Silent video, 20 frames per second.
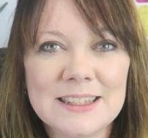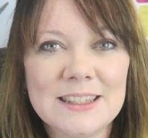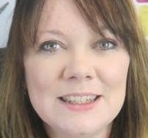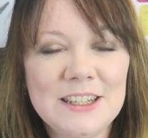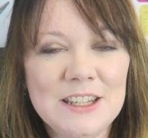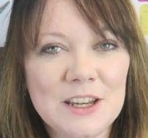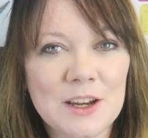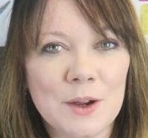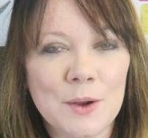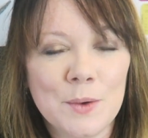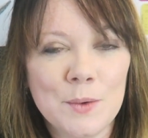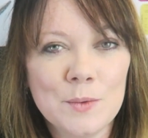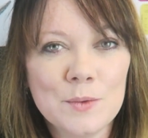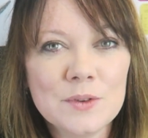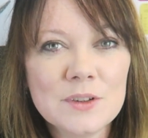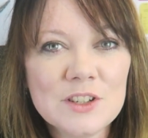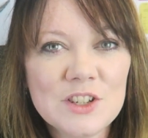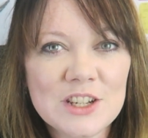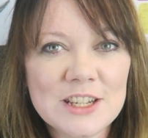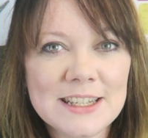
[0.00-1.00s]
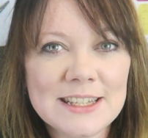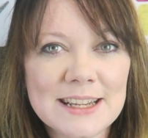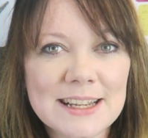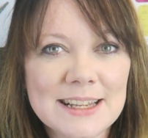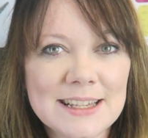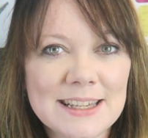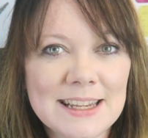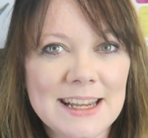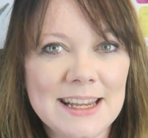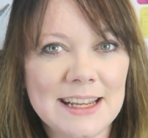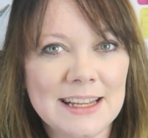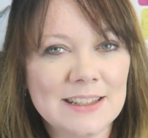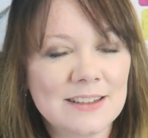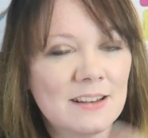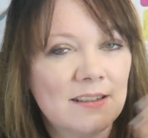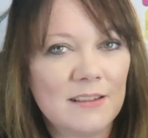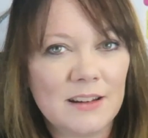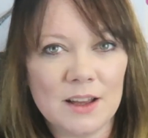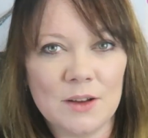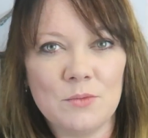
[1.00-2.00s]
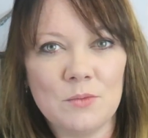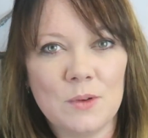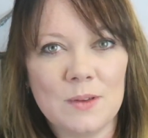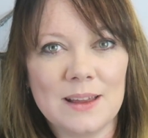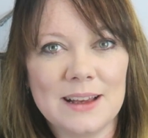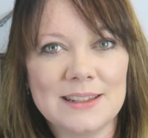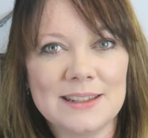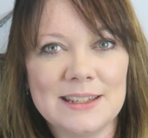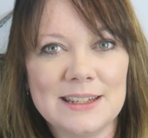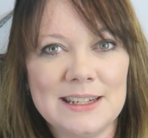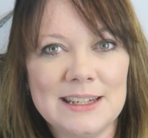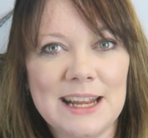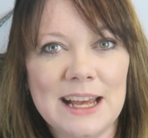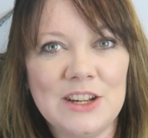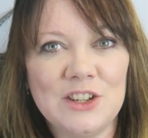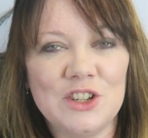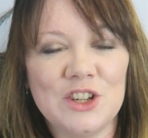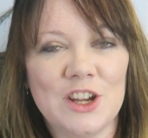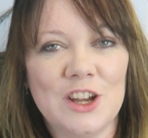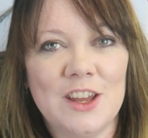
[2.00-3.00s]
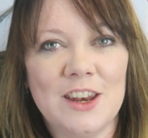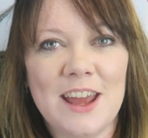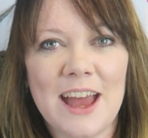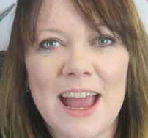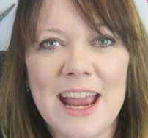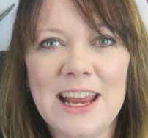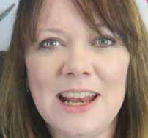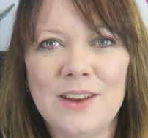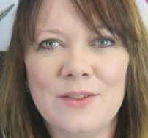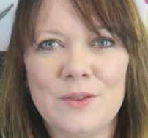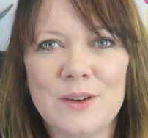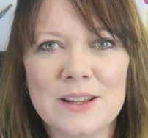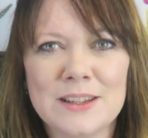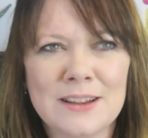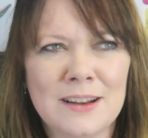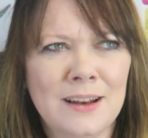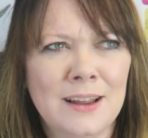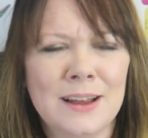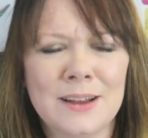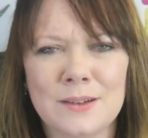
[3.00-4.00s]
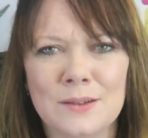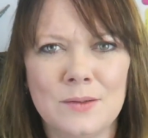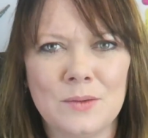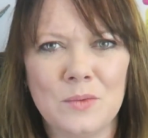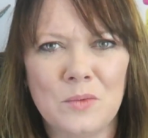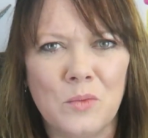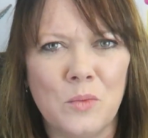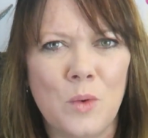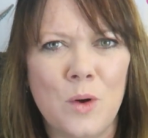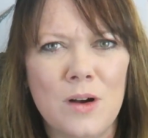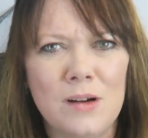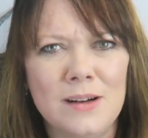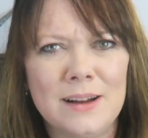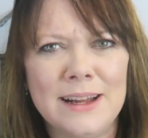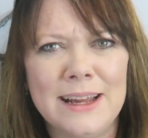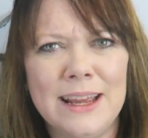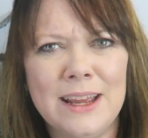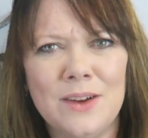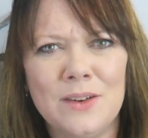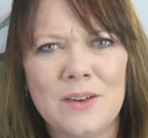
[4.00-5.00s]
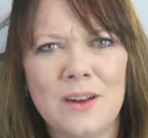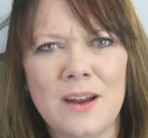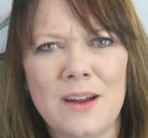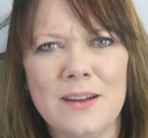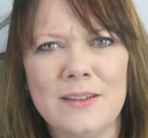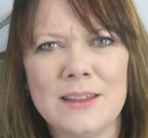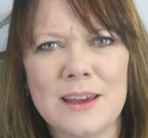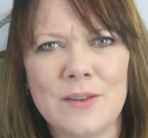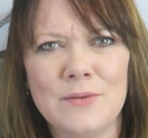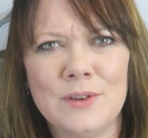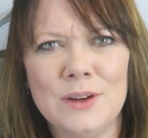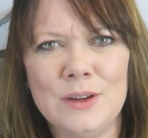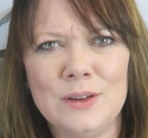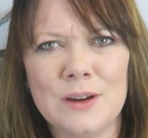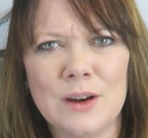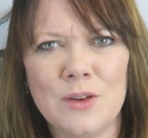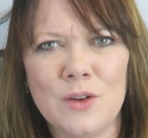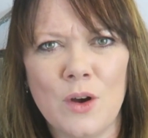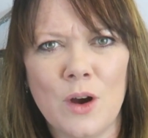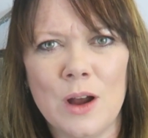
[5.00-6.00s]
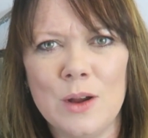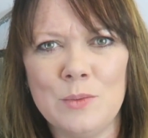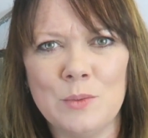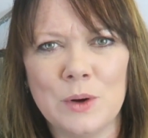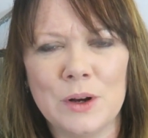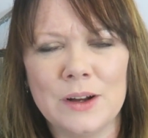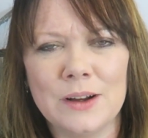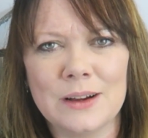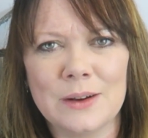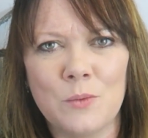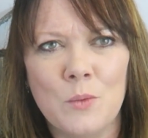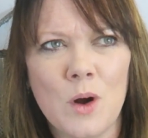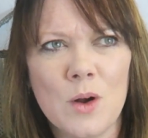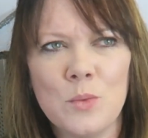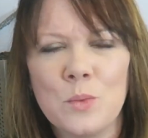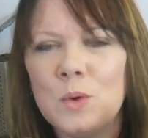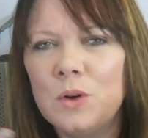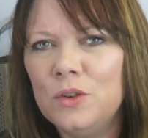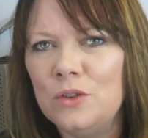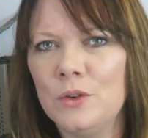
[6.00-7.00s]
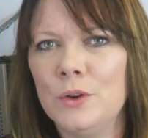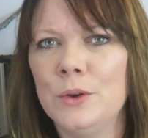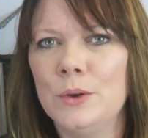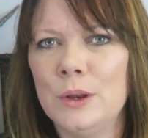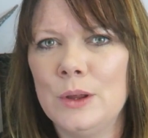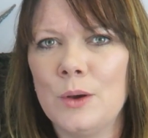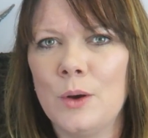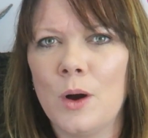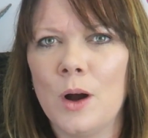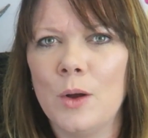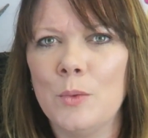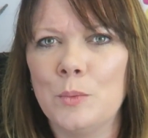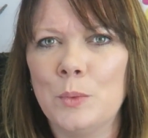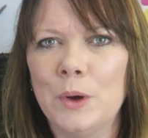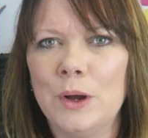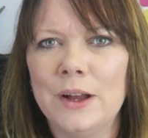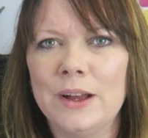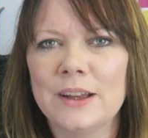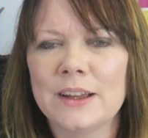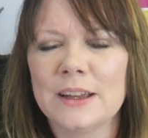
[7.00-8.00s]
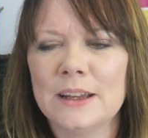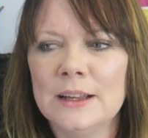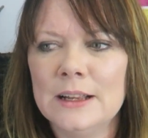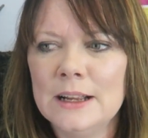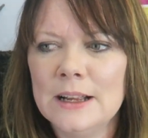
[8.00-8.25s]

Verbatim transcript: you know gcse it's kind of like well that's a detention at a level it's kind of like why on earth haven't you done your homework? Why wouldn't you do your homework?